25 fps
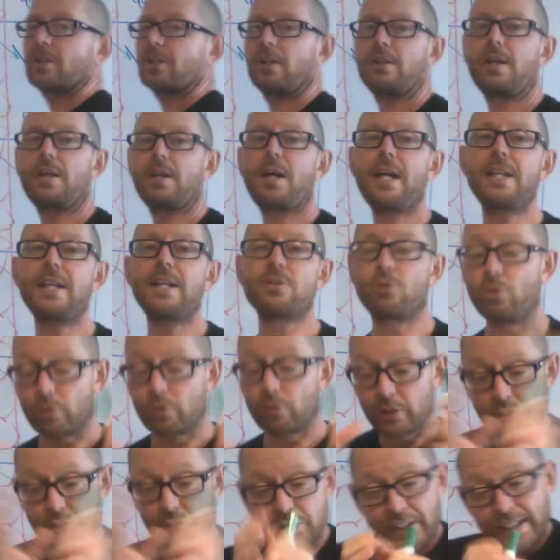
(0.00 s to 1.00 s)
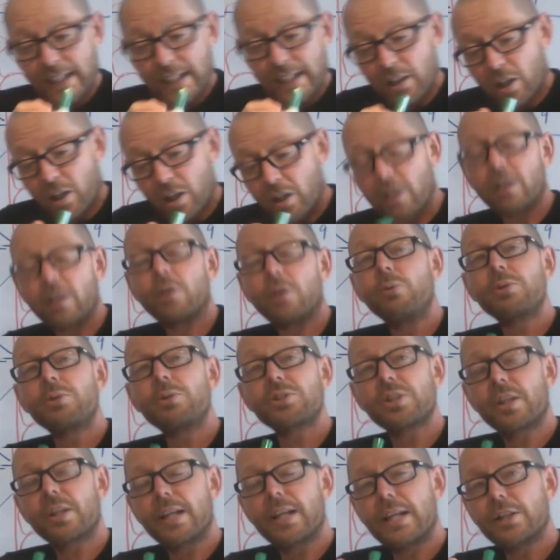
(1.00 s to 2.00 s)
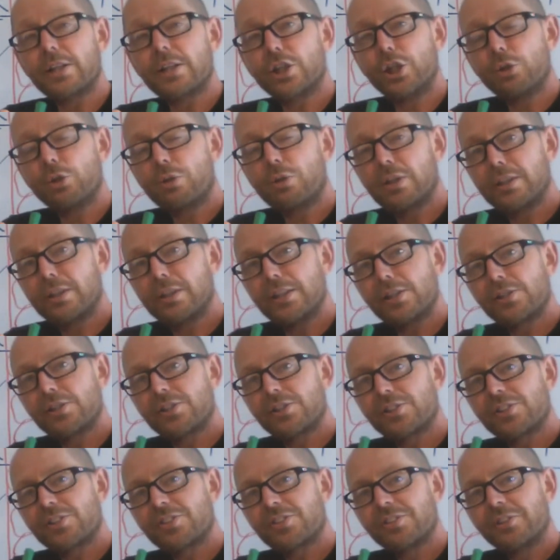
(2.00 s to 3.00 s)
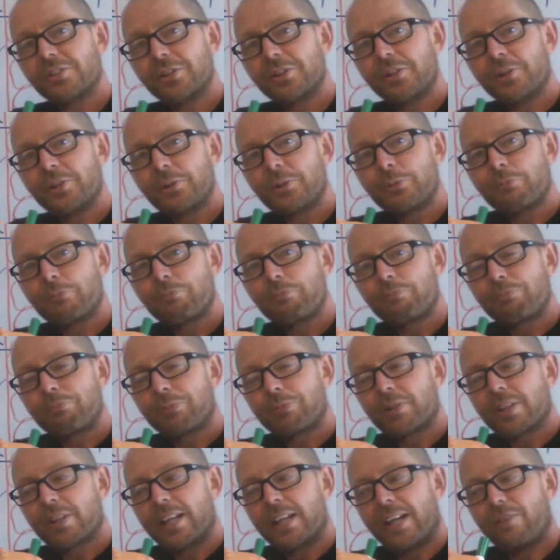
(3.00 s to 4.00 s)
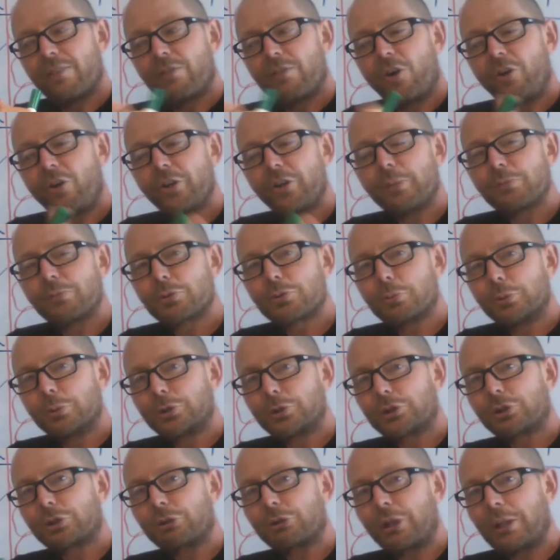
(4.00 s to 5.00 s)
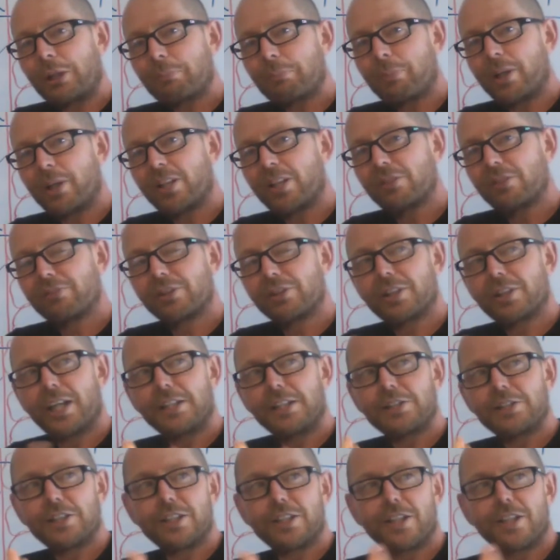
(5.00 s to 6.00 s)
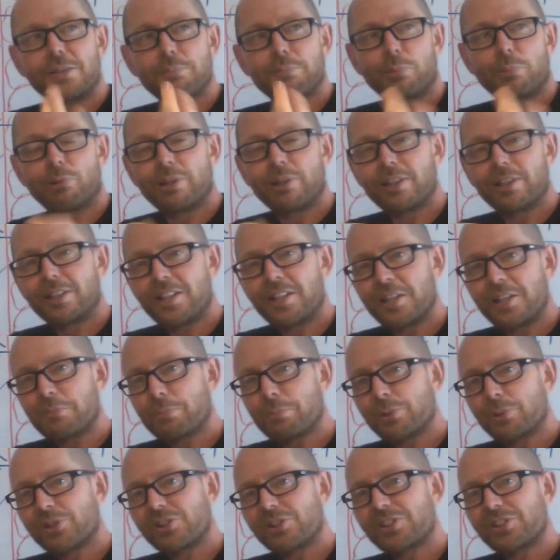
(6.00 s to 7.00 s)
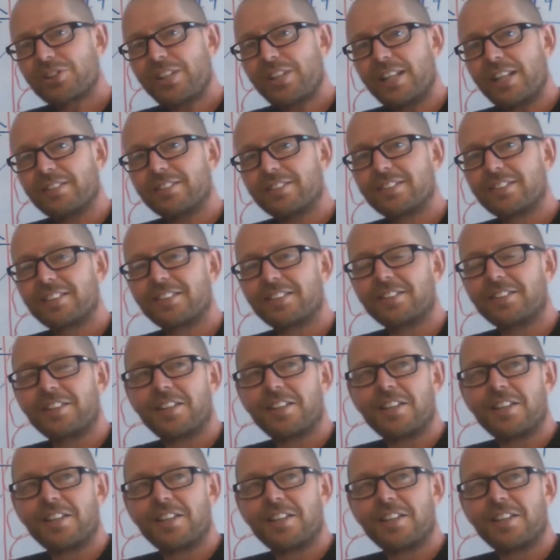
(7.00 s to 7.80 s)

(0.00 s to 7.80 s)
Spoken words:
to collide or to get close to that nucleus, our volumes would shrink by over 99.9%.